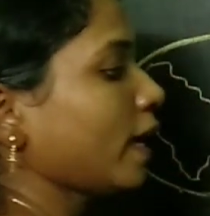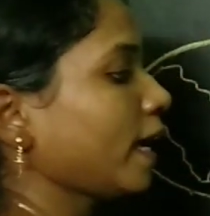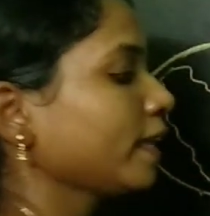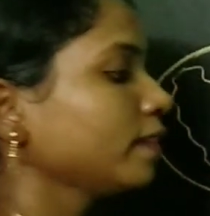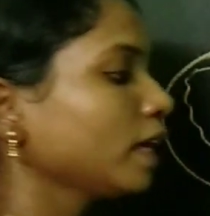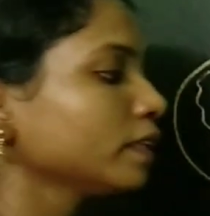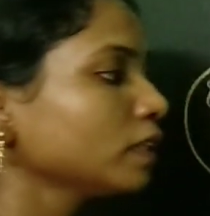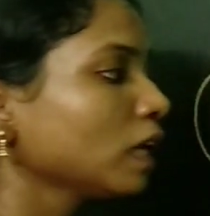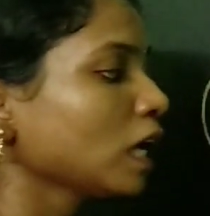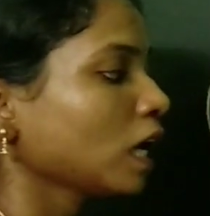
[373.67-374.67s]
And then
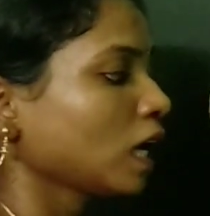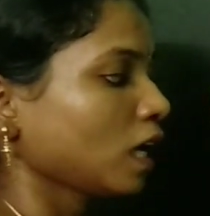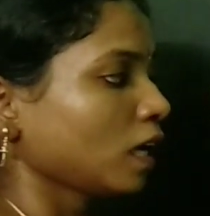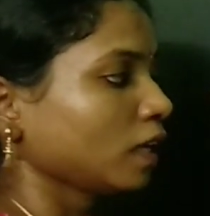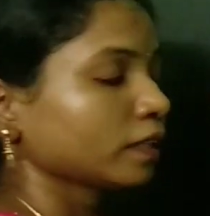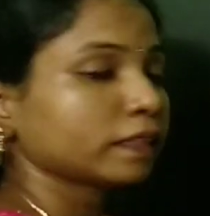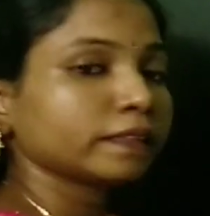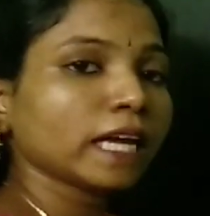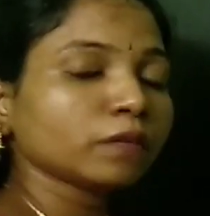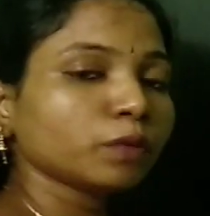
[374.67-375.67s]

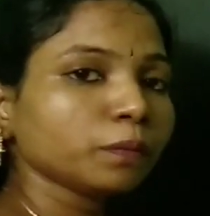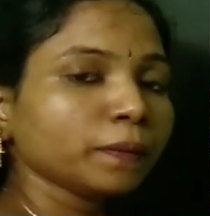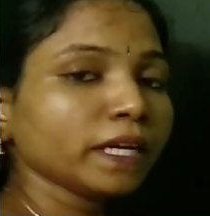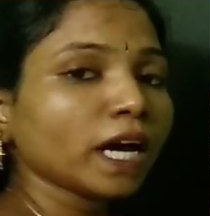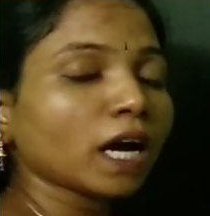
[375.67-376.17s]
there will be